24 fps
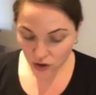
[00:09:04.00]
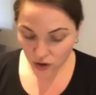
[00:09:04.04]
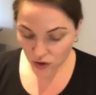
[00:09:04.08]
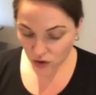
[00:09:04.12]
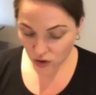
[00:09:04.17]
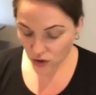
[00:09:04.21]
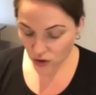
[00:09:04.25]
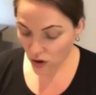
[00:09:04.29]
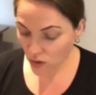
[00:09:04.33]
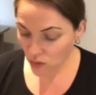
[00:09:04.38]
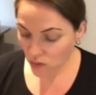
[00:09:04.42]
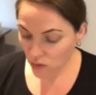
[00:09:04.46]

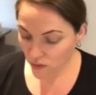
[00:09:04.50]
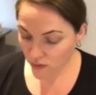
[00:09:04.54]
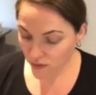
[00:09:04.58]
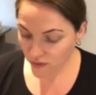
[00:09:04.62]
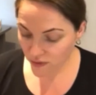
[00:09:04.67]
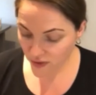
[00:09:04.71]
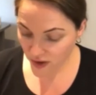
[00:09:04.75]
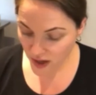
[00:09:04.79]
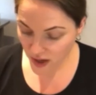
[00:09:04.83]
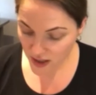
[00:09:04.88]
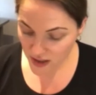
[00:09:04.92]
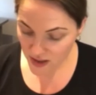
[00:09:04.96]
your whole
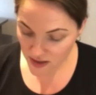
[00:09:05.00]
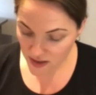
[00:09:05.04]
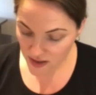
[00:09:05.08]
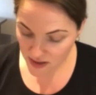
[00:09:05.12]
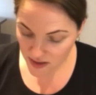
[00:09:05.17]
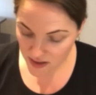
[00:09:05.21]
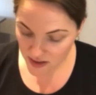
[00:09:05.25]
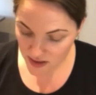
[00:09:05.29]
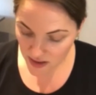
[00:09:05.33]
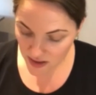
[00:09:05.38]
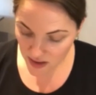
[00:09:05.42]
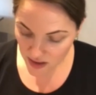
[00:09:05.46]

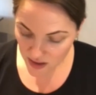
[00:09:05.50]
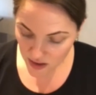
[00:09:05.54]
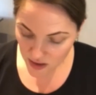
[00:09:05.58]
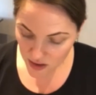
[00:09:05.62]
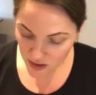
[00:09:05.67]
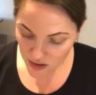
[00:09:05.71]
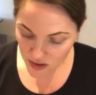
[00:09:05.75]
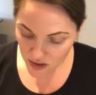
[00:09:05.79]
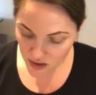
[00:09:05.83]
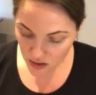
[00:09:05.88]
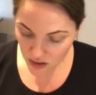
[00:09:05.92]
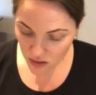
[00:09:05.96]
face.
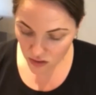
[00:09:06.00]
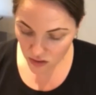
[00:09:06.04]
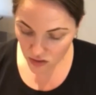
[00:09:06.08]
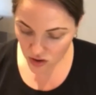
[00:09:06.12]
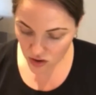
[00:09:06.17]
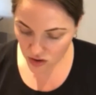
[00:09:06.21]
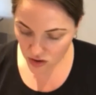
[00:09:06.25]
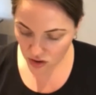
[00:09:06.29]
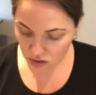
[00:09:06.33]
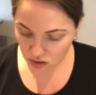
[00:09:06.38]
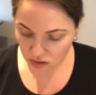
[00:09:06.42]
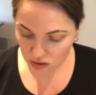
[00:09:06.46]
So you
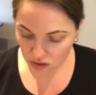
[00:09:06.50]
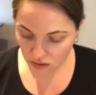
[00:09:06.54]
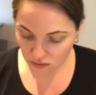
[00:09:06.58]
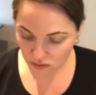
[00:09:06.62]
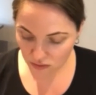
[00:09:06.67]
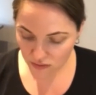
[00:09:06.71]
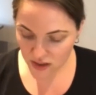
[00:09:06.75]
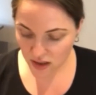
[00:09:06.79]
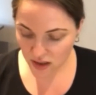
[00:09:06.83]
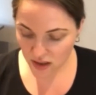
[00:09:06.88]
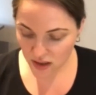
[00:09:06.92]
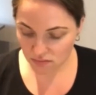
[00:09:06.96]
can use
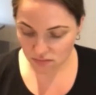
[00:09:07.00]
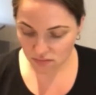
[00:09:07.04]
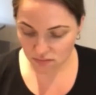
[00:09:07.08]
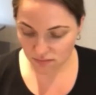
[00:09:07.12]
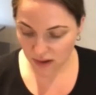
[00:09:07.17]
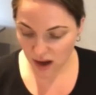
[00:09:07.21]
obviously